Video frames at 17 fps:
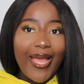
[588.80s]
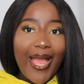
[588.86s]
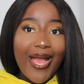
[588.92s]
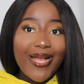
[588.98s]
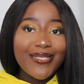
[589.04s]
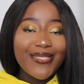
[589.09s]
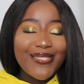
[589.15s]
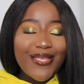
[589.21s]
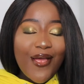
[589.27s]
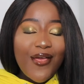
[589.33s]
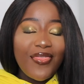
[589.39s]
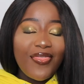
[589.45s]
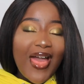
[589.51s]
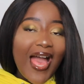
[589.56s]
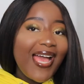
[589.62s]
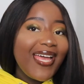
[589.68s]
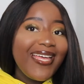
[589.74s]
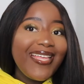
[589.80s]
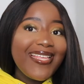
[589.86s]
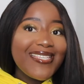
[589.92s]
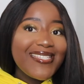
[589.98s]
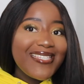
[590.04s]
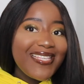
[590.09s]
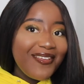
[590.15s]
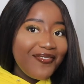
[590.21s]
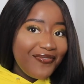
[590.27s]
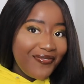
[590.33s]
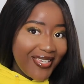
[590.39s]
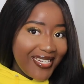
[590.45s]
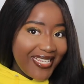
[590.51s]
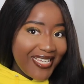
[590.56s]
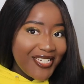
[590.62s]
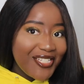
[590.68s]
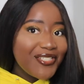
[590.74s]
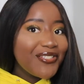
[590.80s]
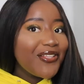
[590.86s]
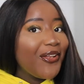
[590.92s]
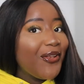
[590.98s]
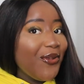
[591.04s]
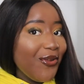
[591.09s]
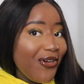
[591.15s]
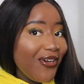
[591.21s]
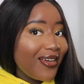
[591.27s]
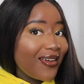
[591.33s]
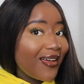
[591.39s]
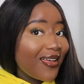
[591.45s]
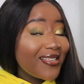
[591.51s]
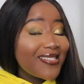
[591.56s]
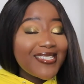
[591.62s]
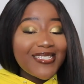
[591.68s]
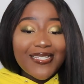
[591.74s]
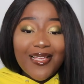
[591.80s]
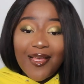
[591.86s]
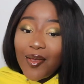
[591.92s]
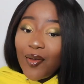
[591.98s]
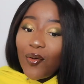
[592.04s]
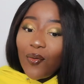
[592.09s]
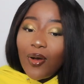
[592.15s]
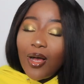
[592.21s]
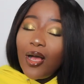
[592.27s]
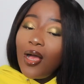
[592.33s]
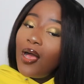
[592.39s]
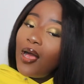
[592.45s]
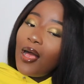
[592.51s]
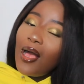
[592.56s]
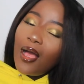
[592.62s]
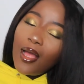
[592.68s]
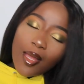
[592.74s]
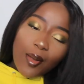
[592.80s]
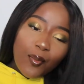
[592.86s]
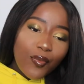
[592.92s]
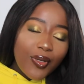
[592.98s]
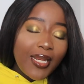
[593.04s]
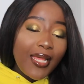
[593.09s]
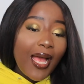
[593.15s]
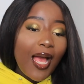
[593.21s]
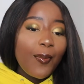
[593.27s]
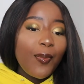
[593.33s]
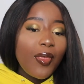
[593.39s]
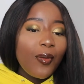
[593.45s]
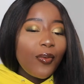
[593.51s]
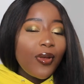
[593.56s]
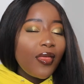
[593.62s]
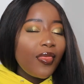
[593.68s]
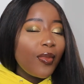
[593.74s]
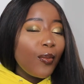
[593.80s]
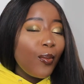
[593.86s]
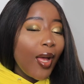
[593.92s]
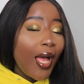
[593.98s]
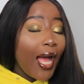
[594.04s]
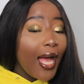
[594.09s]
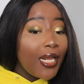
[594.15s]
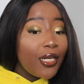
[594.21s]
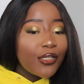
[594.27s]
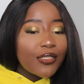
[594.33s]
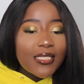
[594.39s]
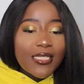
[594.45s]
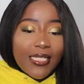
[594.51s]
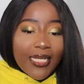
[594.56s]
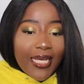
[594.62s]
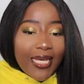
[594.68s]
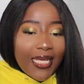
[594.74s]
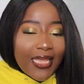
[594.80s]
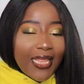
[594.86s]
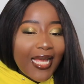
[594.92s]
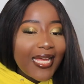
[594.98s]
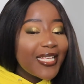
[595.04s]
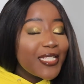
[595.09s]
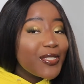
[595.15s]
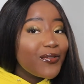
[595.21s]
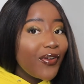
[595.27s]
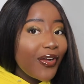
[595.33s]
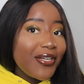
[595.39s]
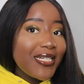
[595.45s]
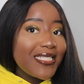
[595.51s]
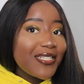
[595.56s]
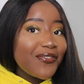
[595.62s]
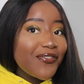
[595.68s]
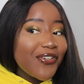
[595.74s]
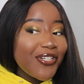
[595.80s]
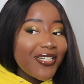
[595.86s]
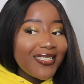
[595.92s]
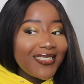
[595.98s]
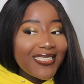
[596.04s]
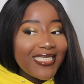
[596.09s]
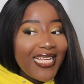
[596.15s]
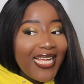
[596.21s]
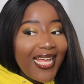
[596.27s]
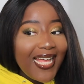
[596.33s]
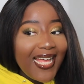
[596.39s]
And so that is the finished look. So I am really happy with my eye look today. Like, it's very different.